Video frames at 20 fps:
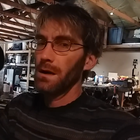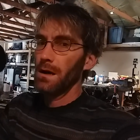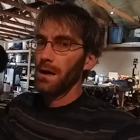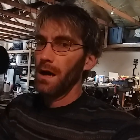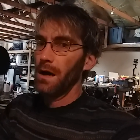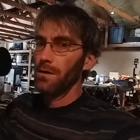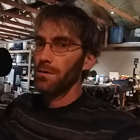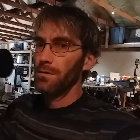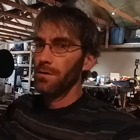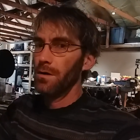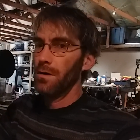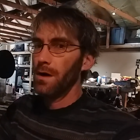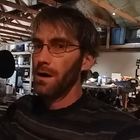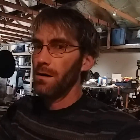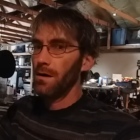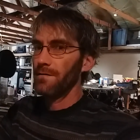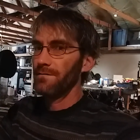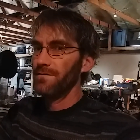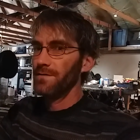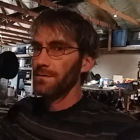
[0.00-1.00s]
I don't know
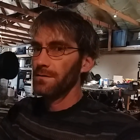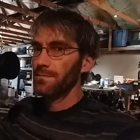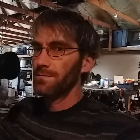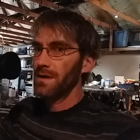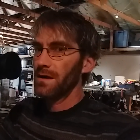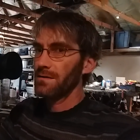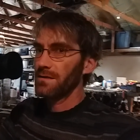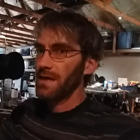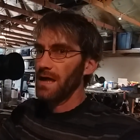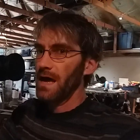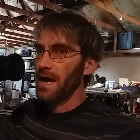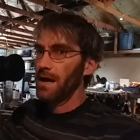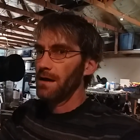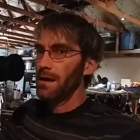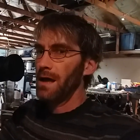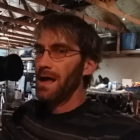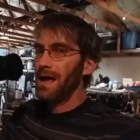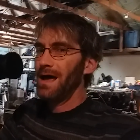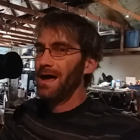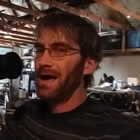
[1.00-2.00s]
how I feel about that.
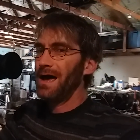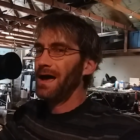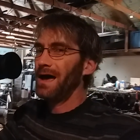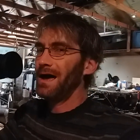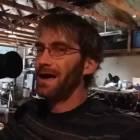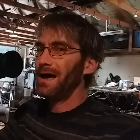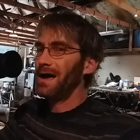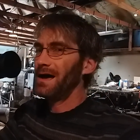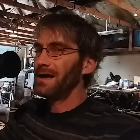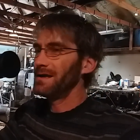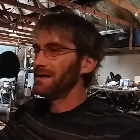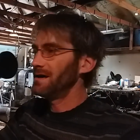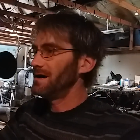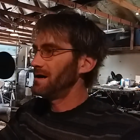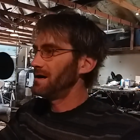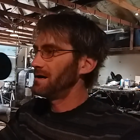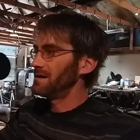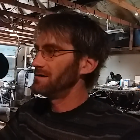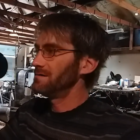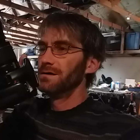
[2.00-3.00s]

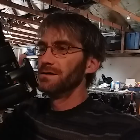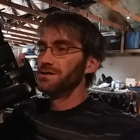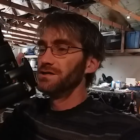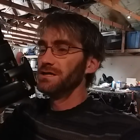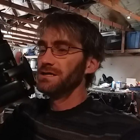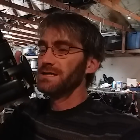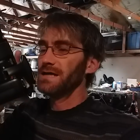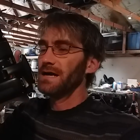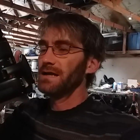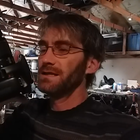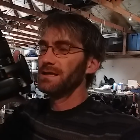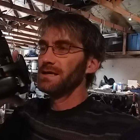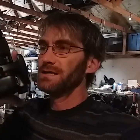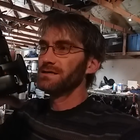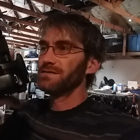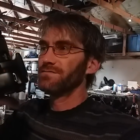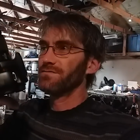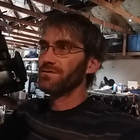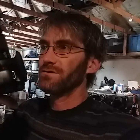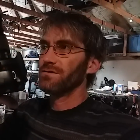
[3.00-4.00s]
Yeah. And she's had
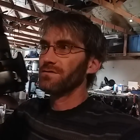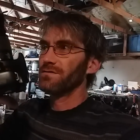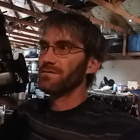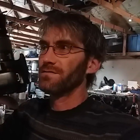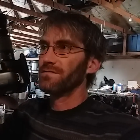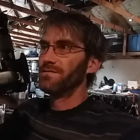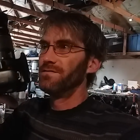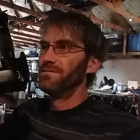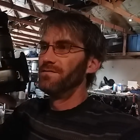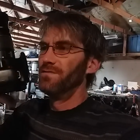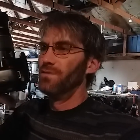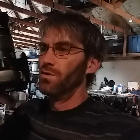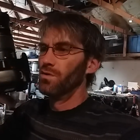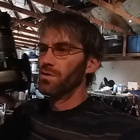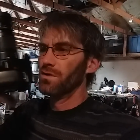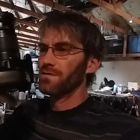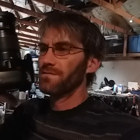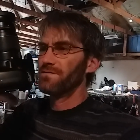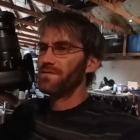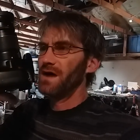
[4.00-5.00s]
this for
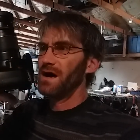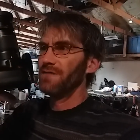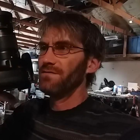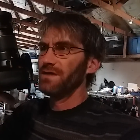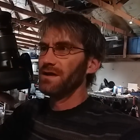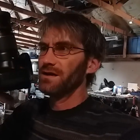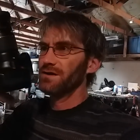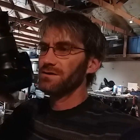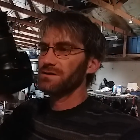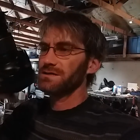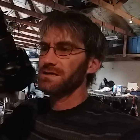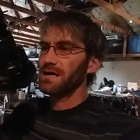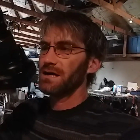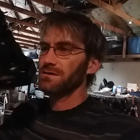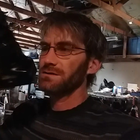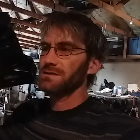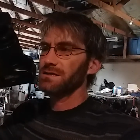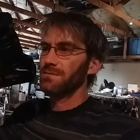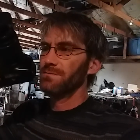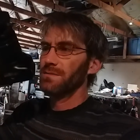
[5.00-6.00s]
4 or 5 years
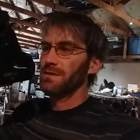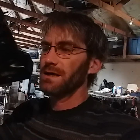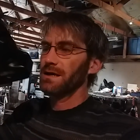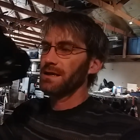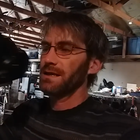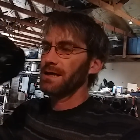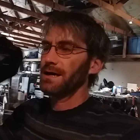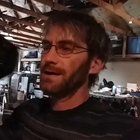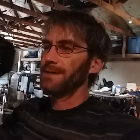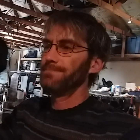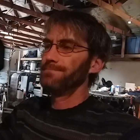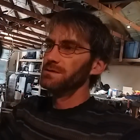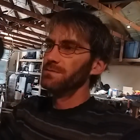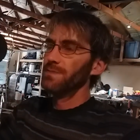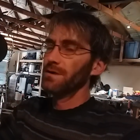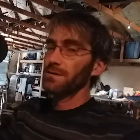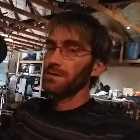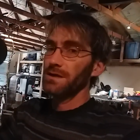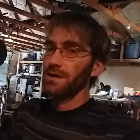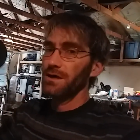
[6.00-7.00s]
now, something like that.
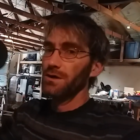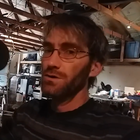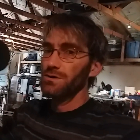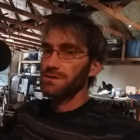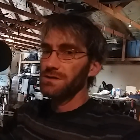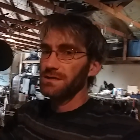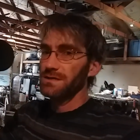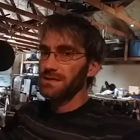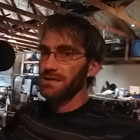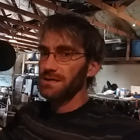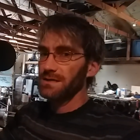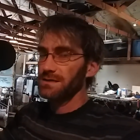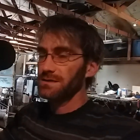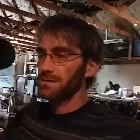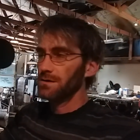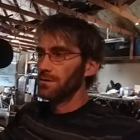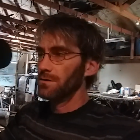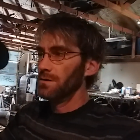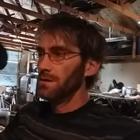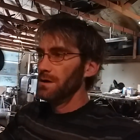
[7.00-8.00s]
Barely uses it,
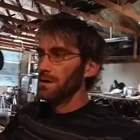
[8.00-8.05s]
so.